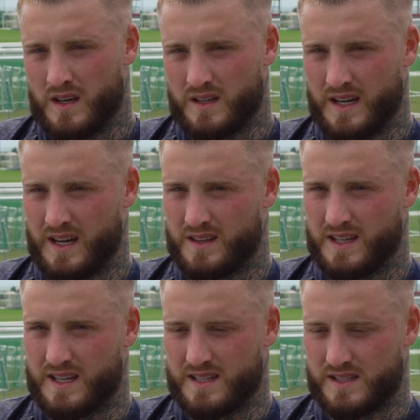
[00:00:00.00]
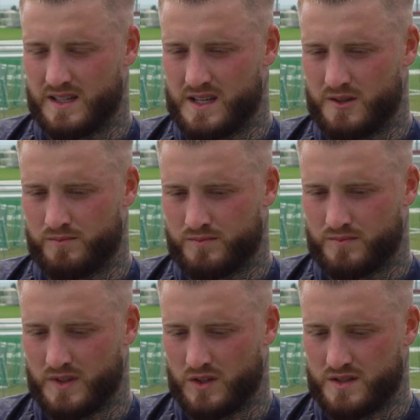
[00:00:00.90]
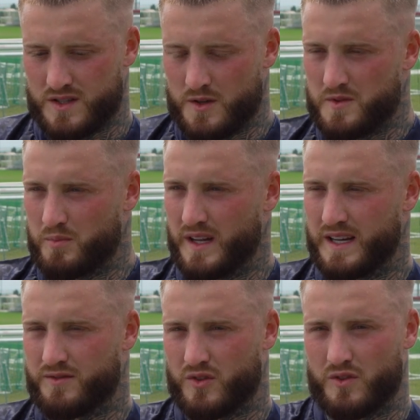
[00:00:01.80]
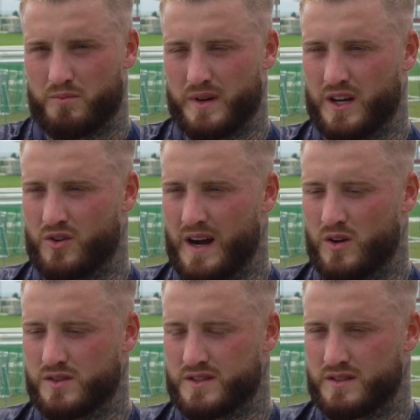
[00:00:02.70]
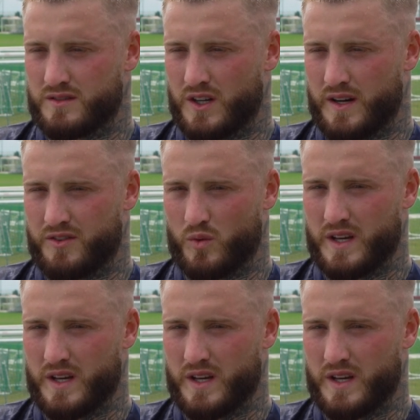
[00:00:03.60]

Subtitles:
Yeah, I think it's, in terms of playing in front of big crowds, every